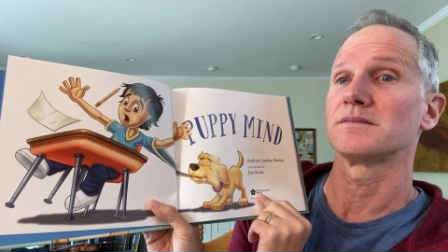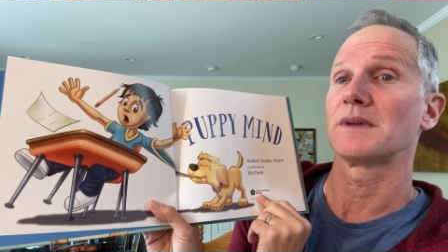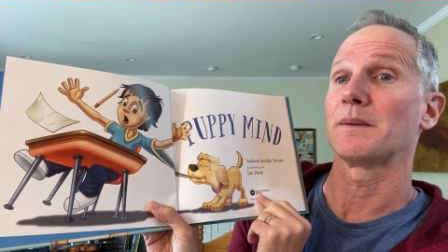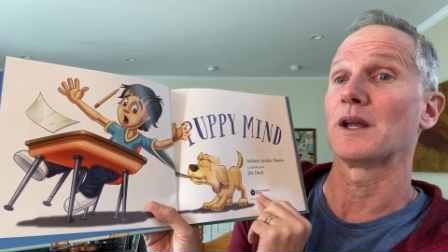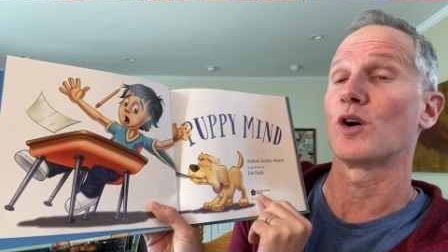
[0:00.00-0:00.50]

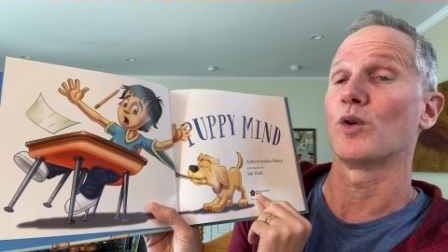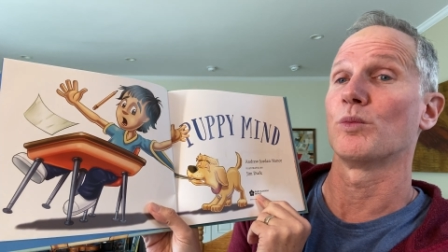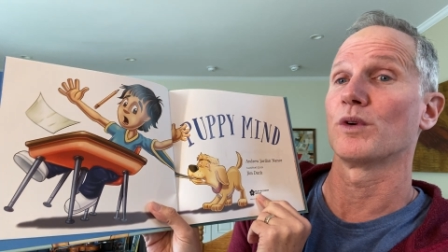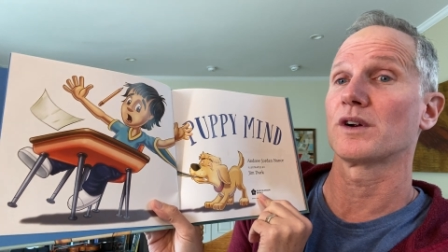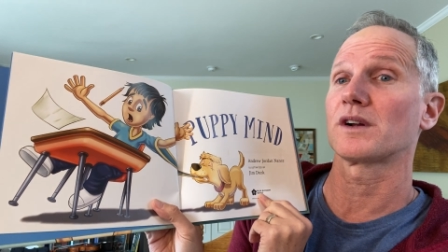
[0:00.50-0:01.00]
Maybe
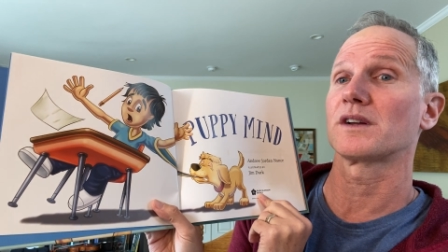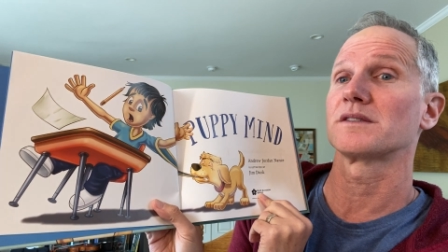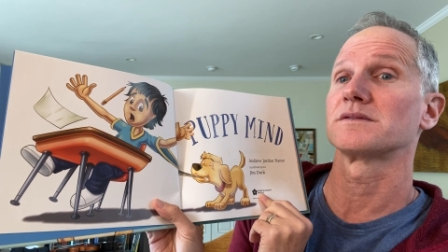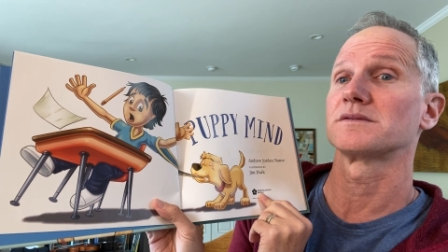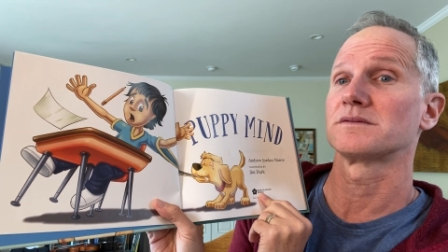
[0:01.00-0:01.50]
homework,
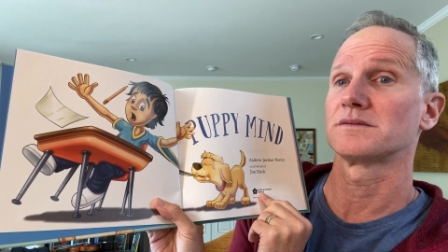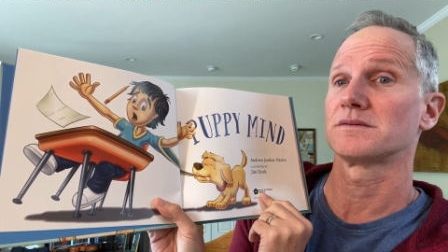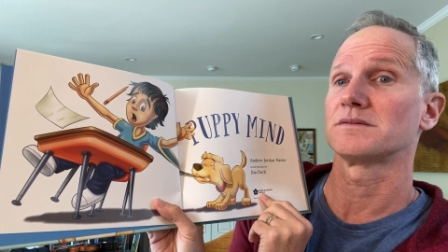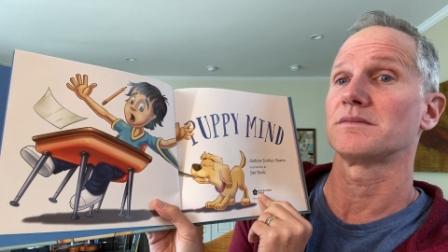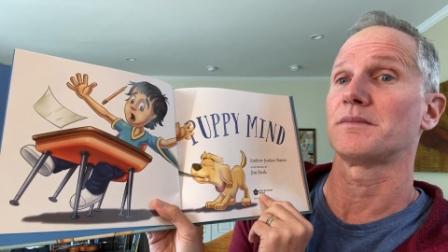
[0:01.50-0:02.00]

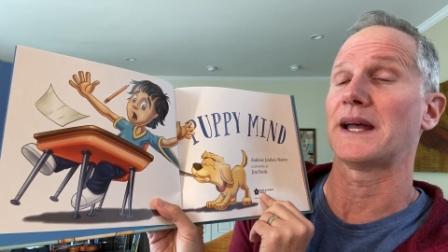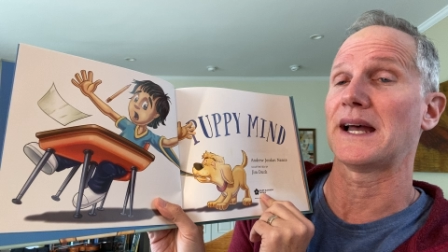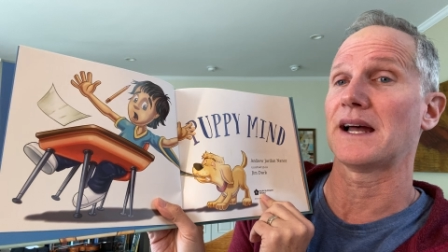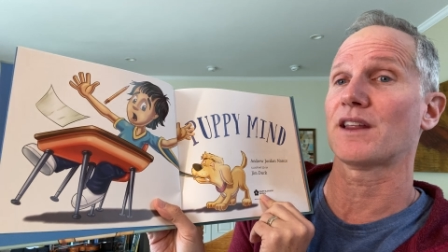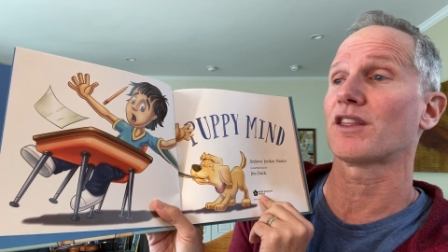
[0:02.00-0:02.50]

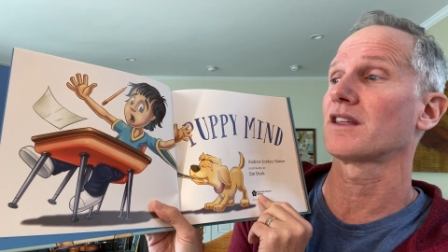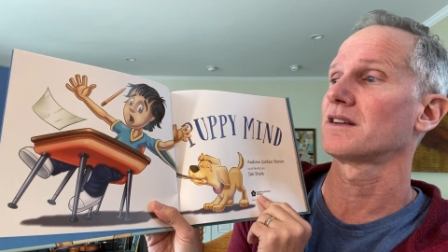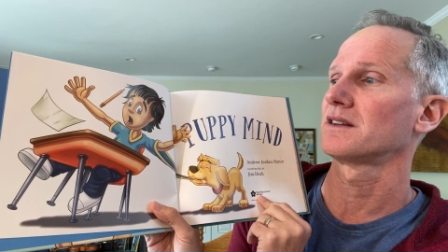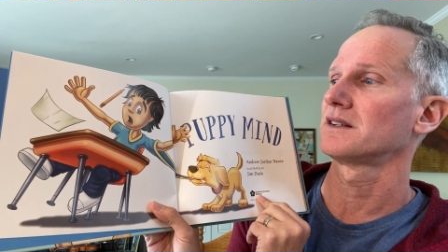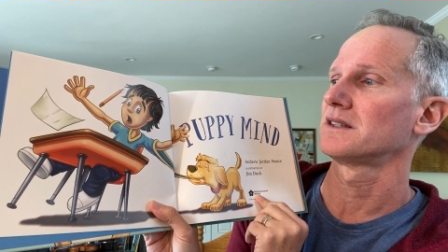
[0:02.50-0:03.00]
math,
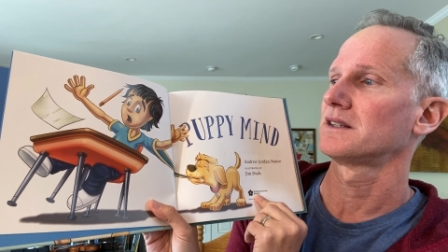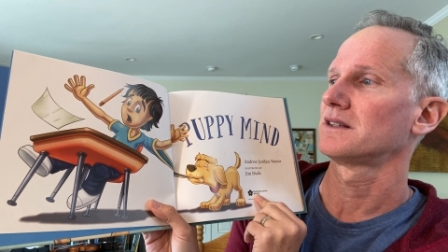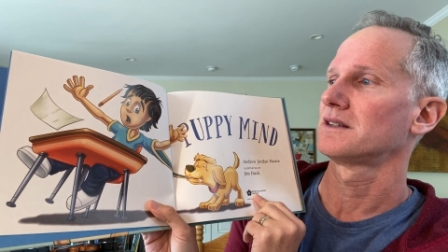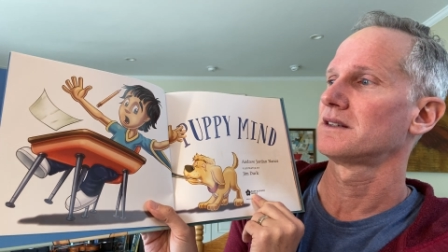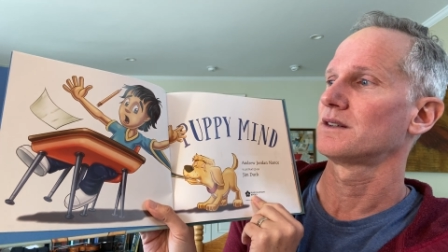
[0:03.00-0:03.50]

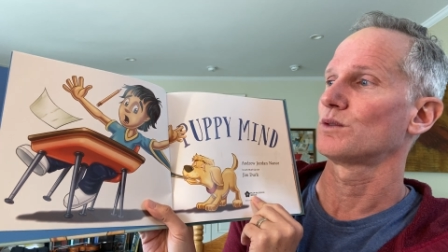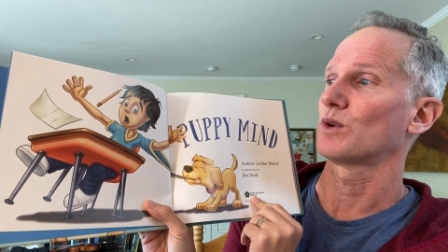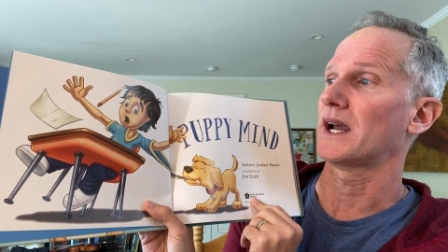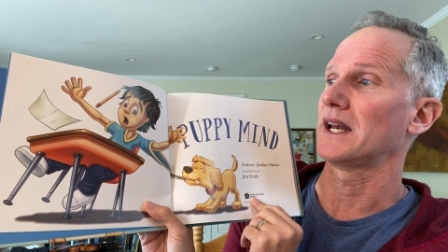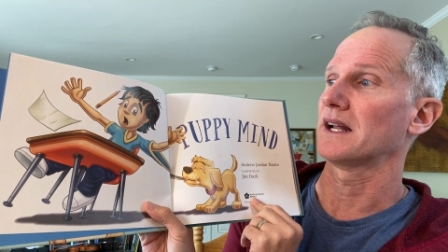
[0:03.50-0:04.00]

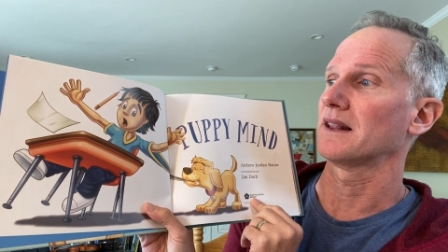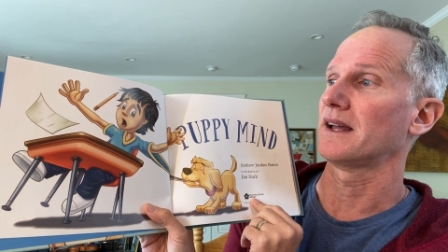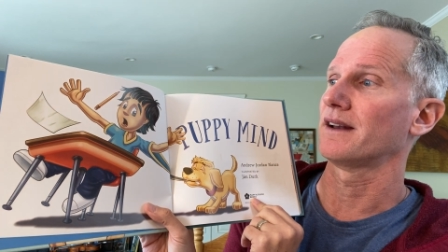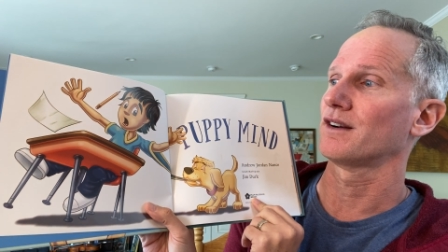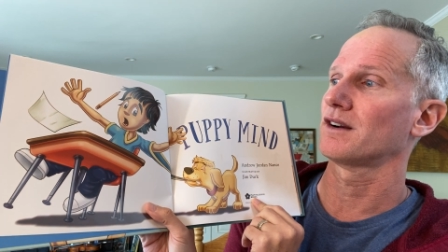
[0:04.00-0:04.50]
writing a
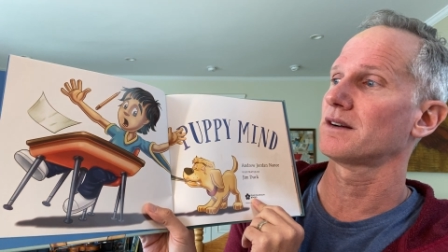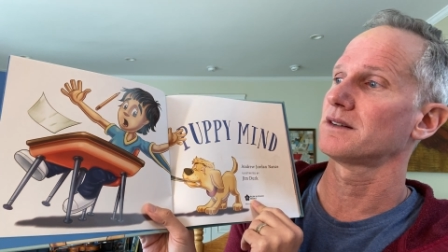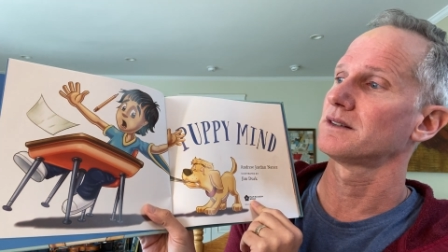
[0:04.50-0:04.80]
letter,